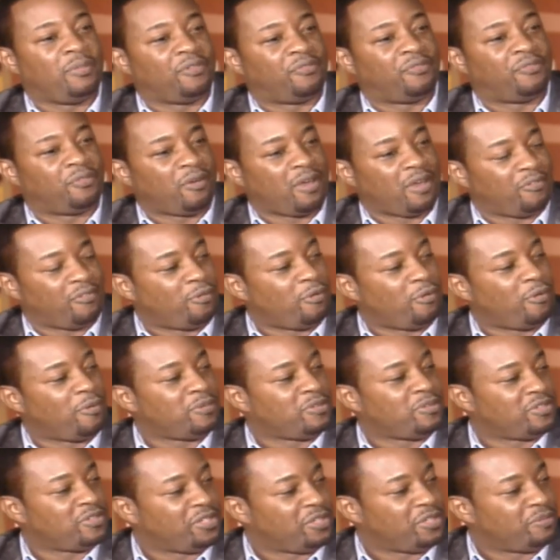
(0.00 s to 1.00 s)
before I
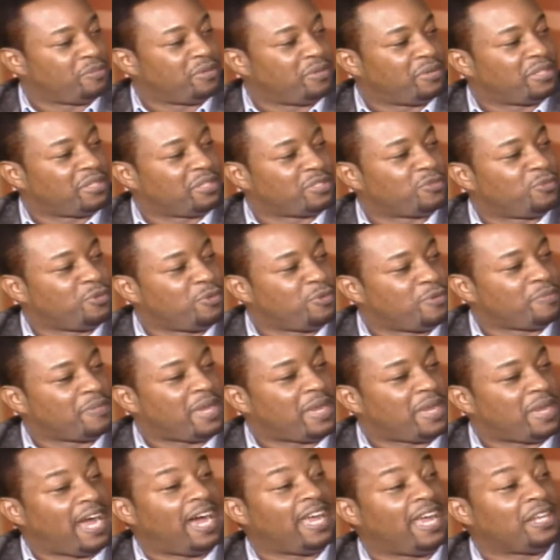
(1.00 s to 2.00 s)
formed you in your mother's womb,
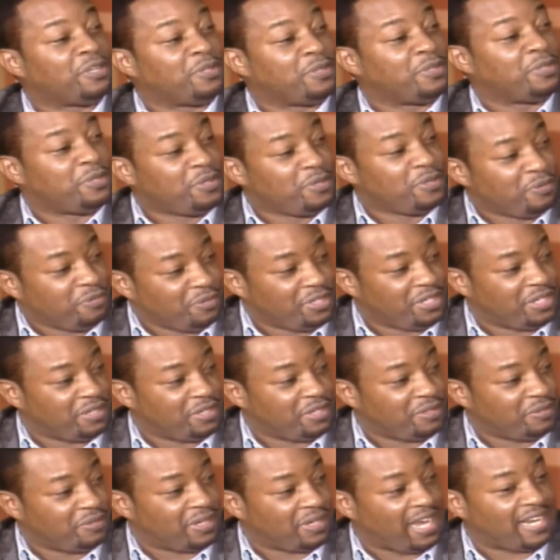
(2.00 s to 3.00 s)
mm-hmm. I knew, knew
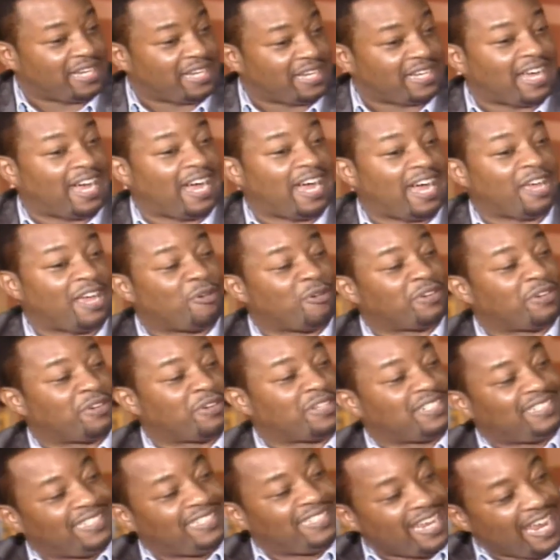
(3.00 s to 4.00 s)
you, you, and I
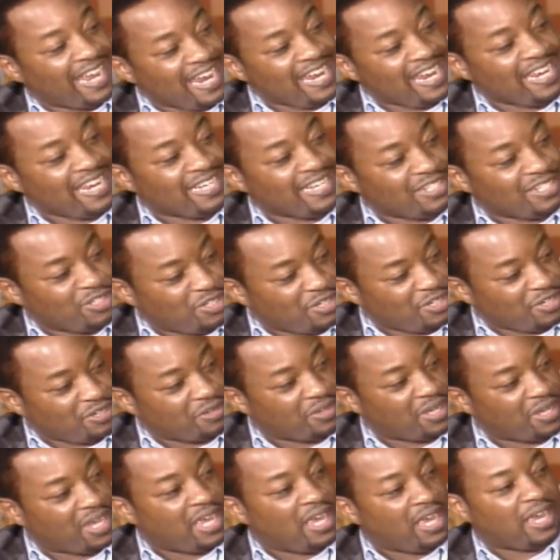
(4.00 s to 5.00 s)
ordained you.
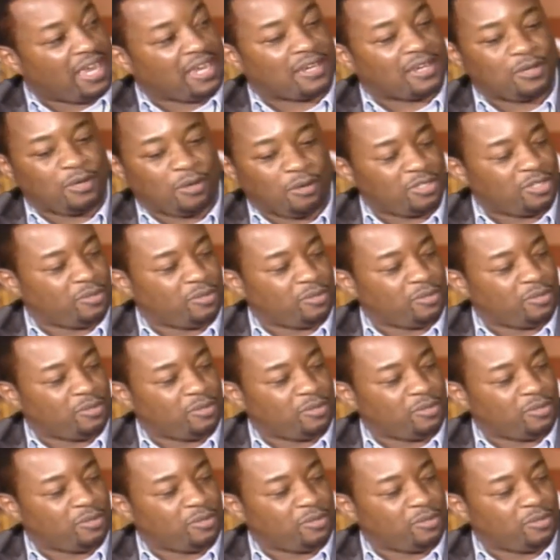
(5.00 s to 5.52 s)
you. I called you